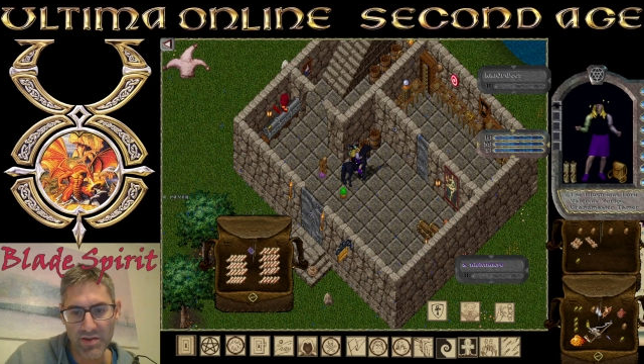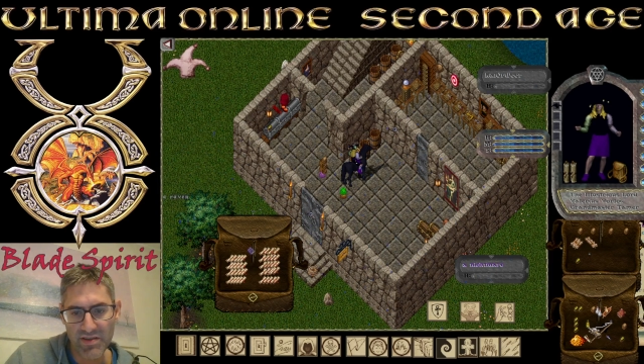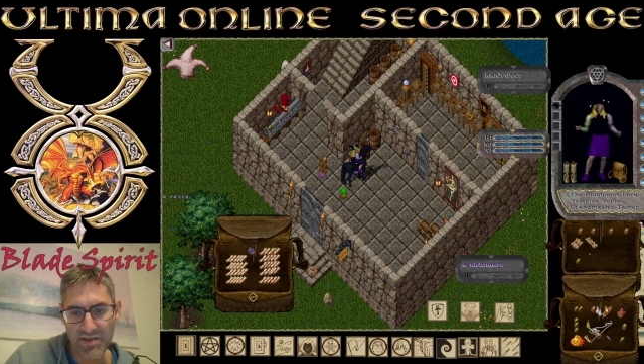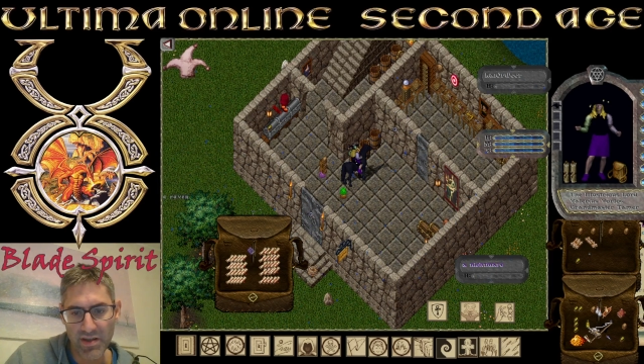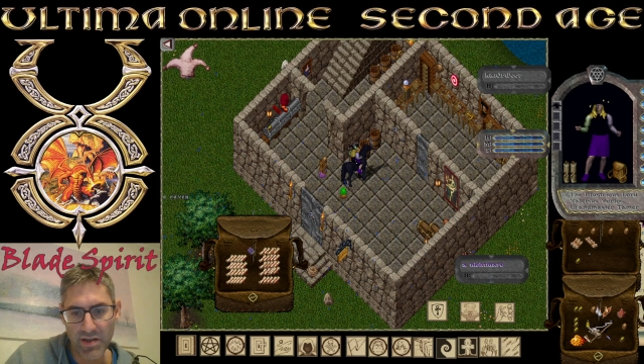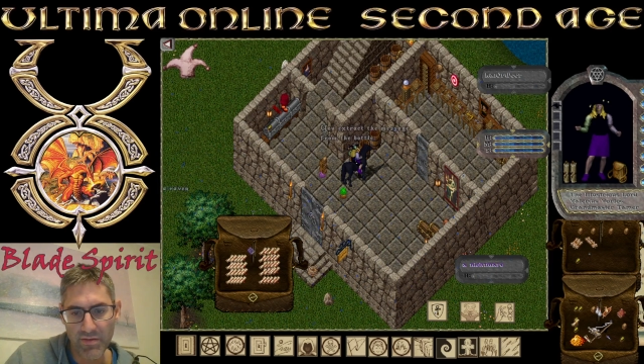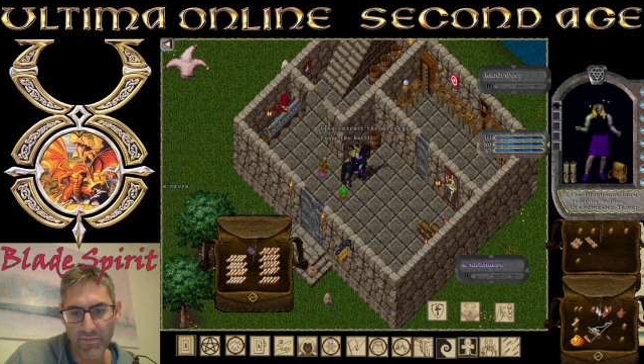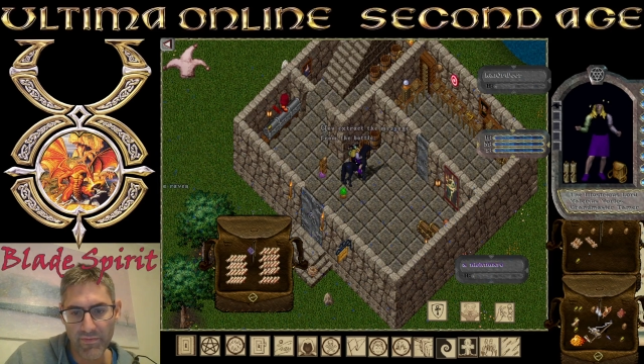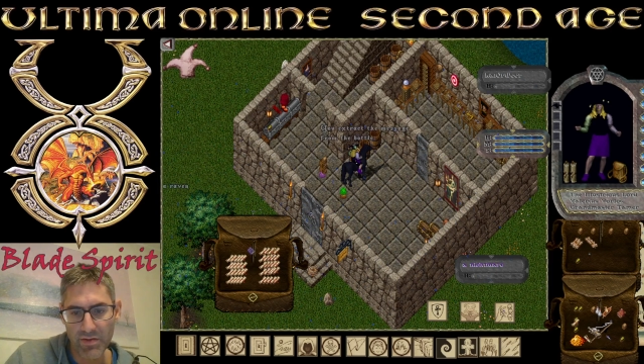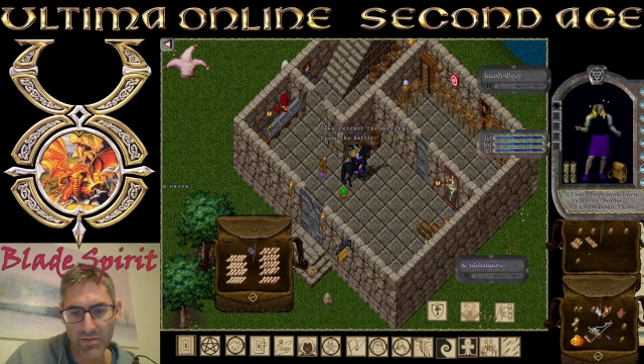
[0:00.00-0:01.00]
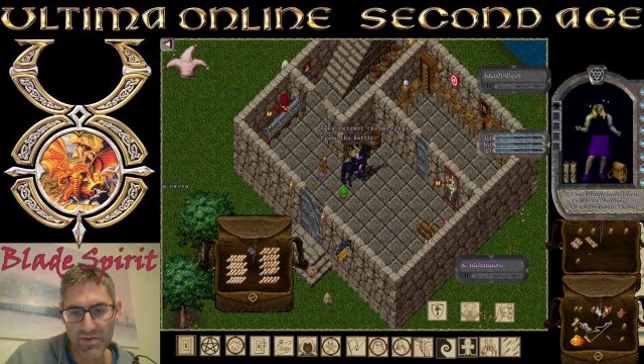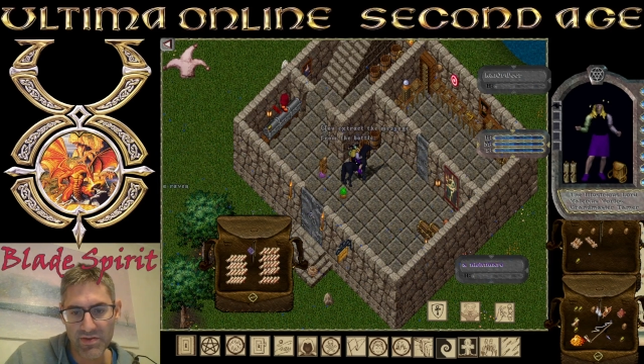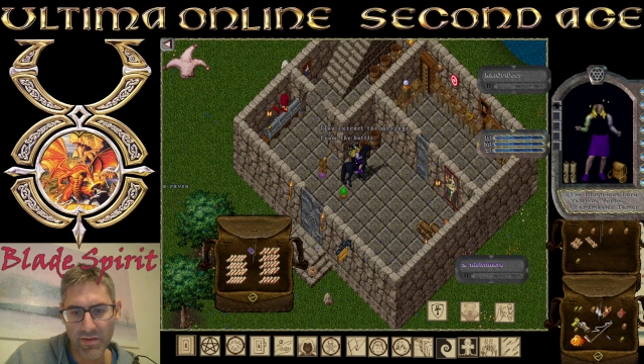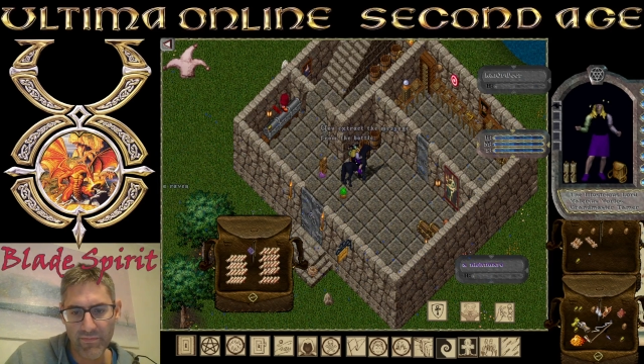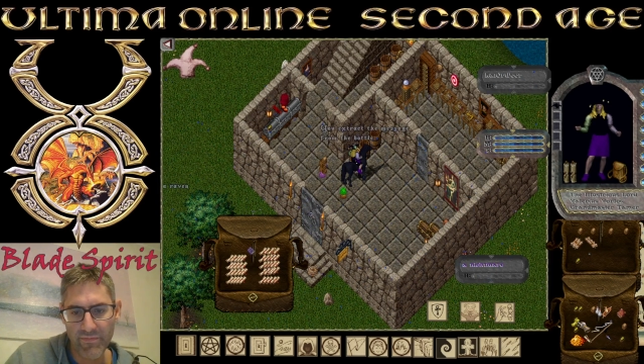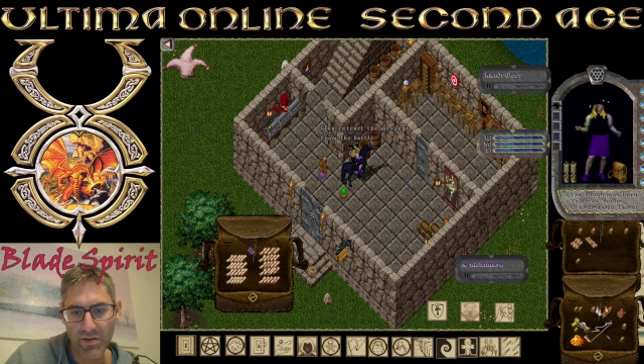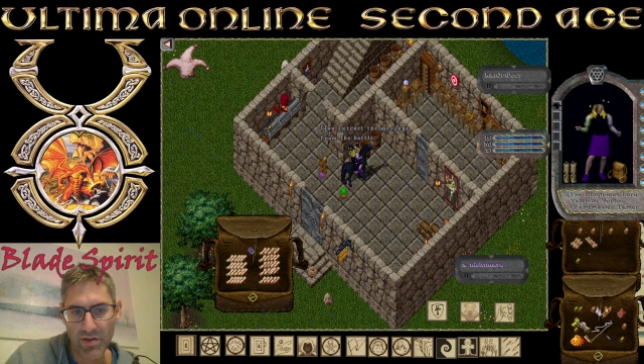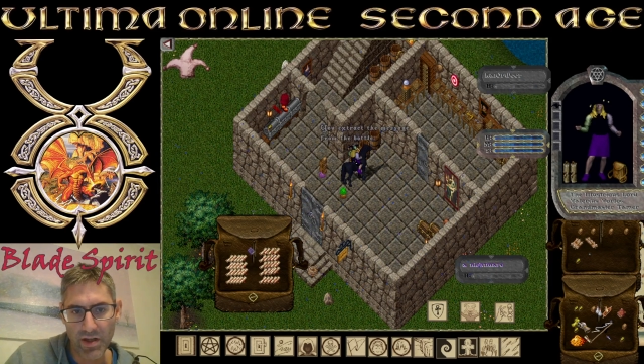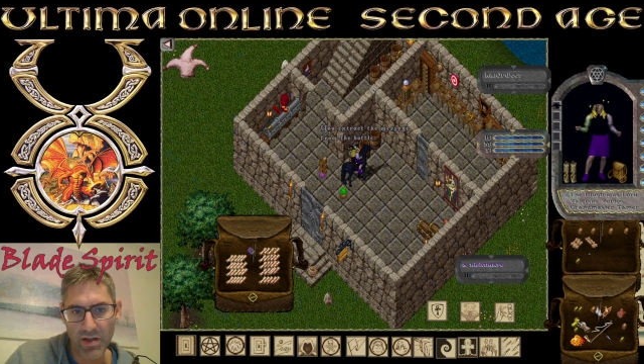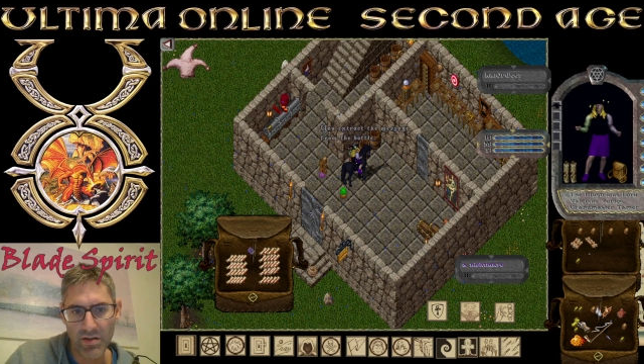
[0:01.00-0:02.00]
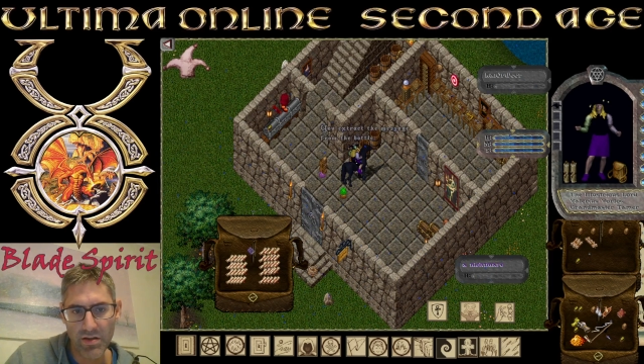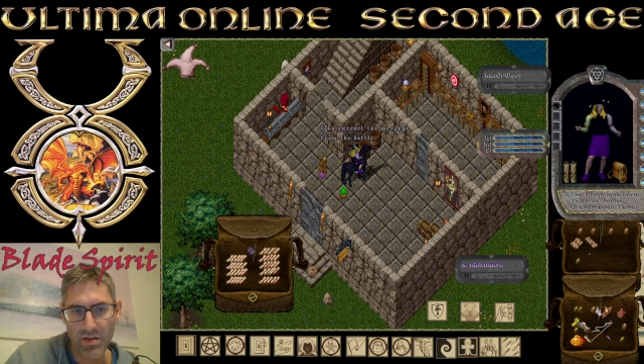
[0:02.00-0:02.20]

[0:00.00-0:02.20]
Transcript: is taken outside. Okay,